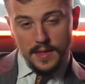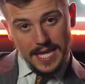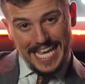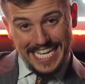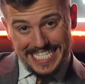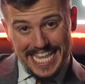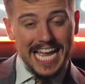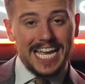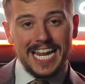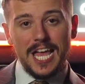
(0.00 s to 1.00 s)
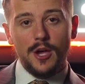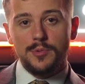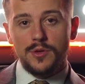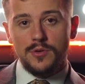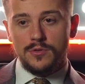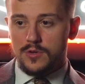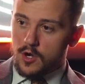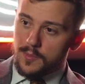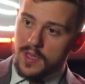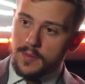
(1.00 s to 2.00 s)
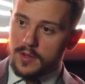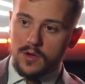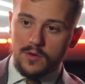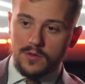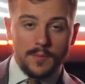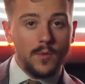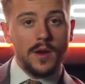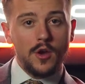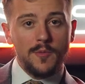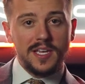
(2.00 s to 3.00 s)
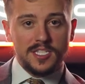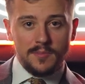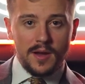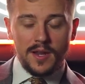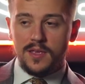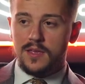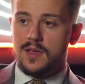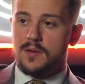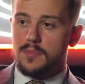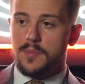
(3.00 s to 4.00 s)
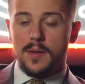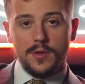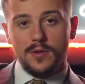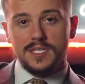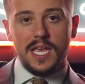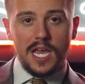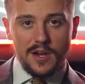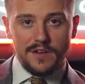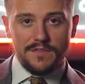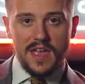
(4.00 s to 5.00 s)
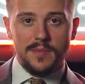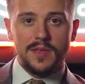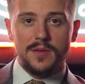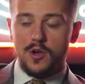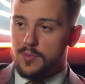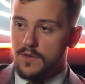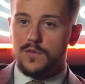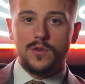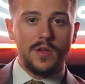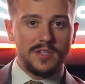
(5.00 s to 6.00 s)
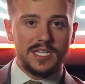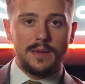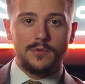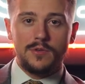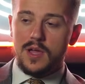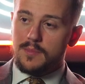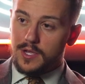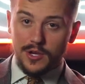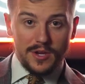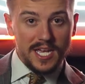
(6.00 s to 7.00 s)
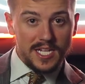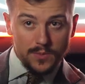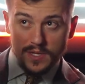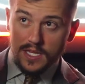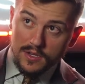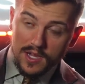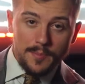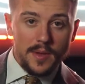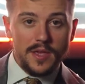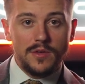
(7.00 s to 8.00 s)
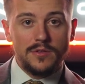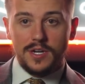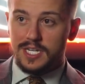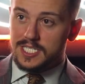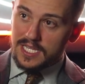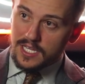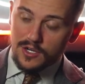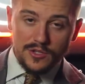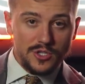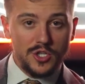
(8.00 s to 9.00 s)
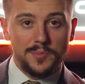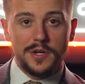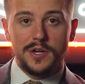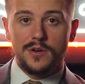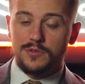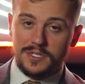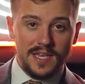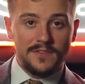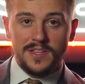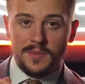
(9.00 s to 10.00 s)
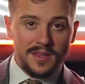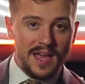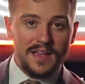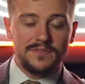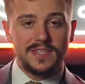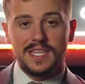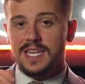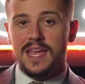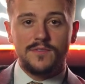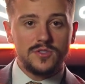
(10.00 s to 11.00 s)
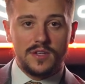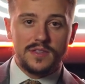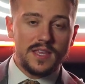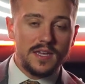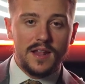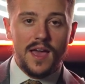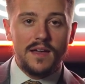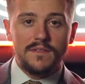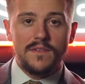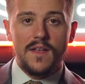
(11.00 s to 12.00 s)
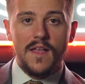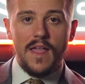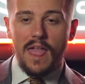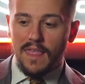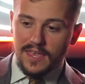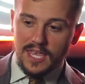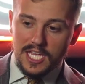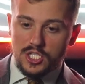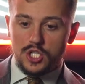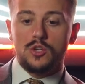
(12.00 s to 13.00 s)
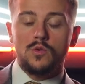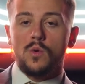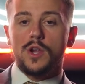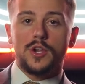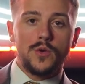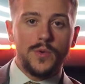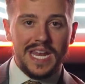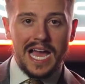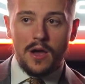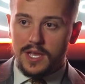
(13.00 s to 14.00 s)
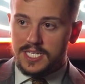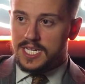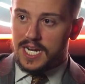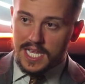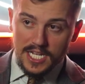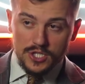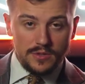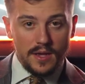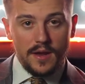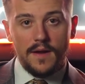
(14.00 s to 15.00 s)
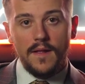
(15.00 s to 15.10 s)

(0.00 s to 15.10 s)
Is that going to help you be able to go, number one, go make some money, but be able to go take care of your family, go put food on the table, but your kids, when they look up at you, they're going to see that you're the superhero who's given them a life that they never thought that they could have? Like, is you what you're doing now, is it going to get you there?